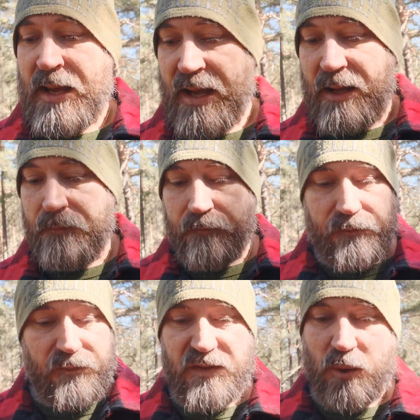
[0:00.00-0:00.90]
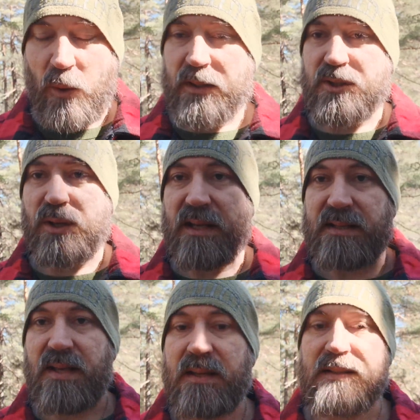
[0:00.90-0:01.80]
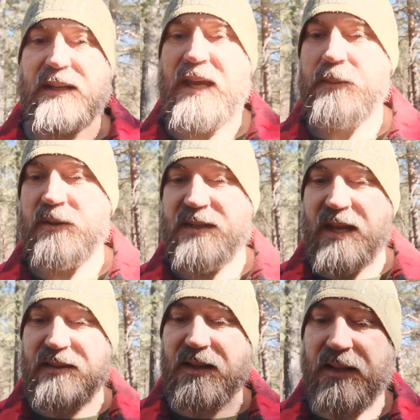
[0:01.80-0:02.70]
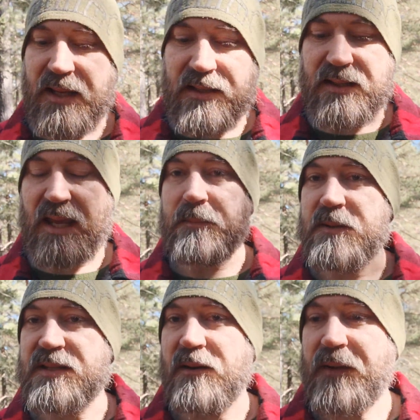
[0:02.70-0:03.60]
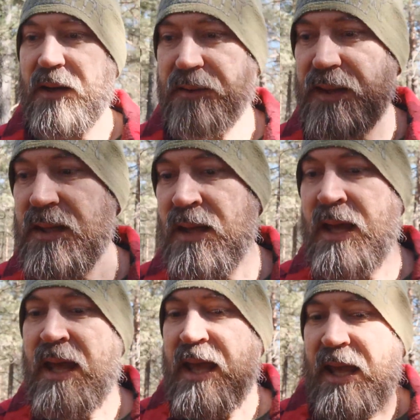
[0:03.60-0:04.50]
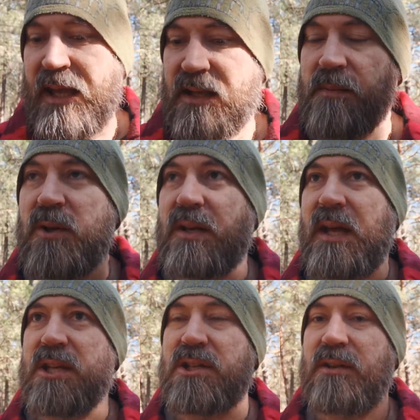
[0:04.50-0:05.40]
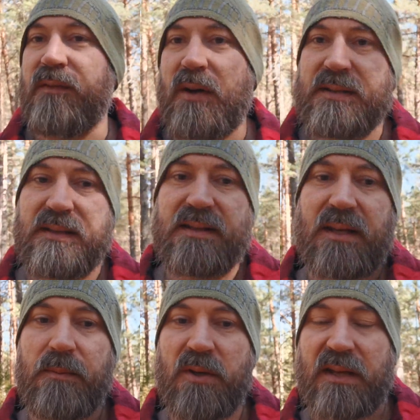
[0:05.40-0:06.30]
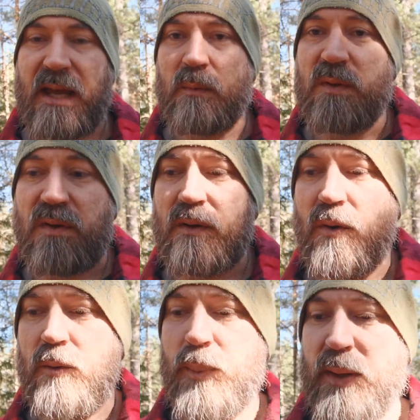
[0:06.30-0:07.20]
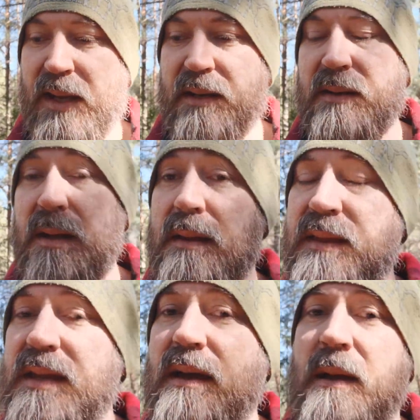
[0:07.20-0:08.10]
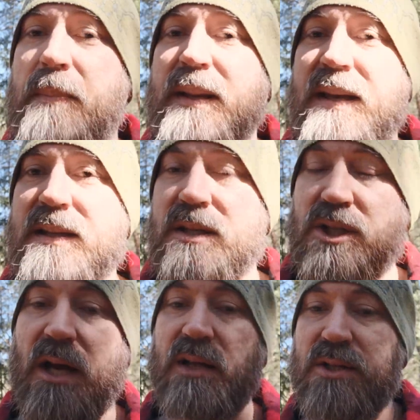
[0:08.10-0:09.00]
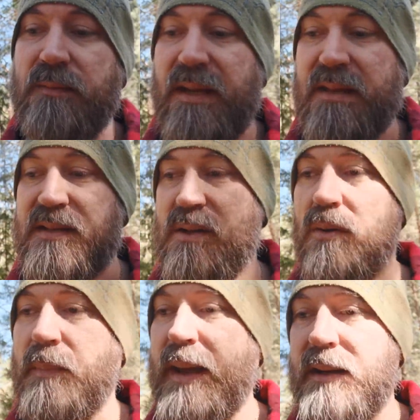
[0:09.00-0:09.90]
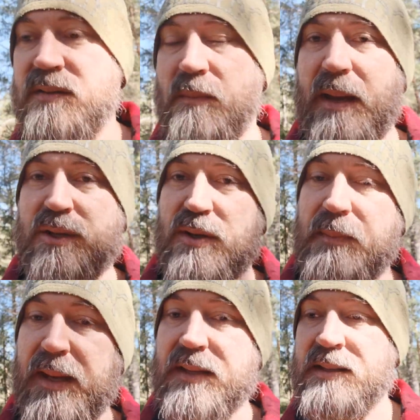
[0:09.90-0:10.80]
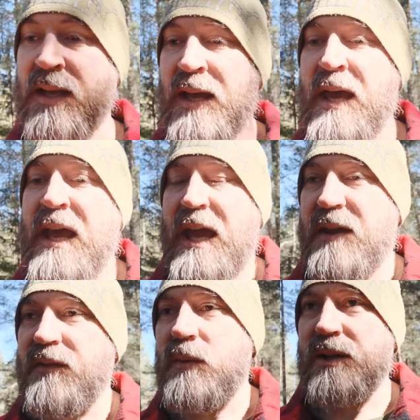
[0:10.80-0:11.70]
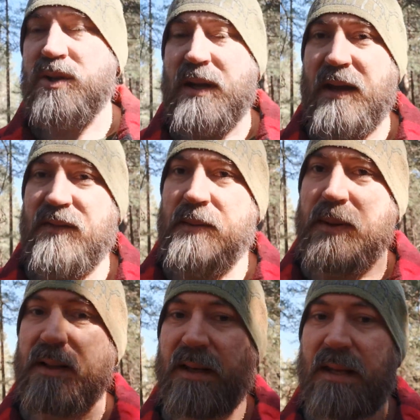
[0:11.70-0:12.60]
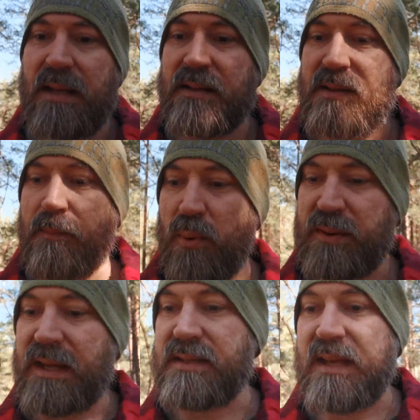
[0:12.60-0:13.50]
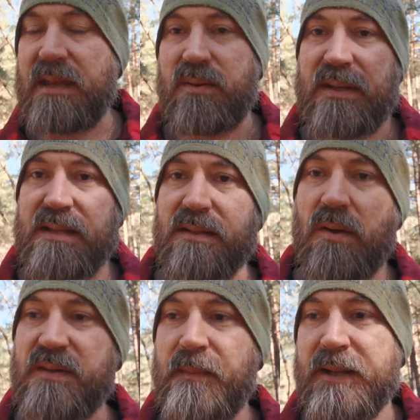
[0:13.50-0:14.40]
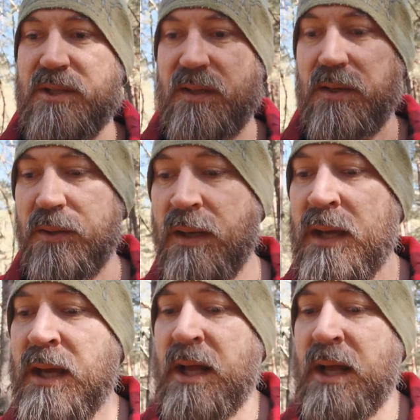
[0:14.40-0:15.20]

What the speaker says: toiletries to keep your teeth clean, keep yourself healthy, and communication devices to communicate with your group, and the ability to charge them, either solar panels or battery banks. Everyone should have the ability to put that together. It doesn't cost much to do.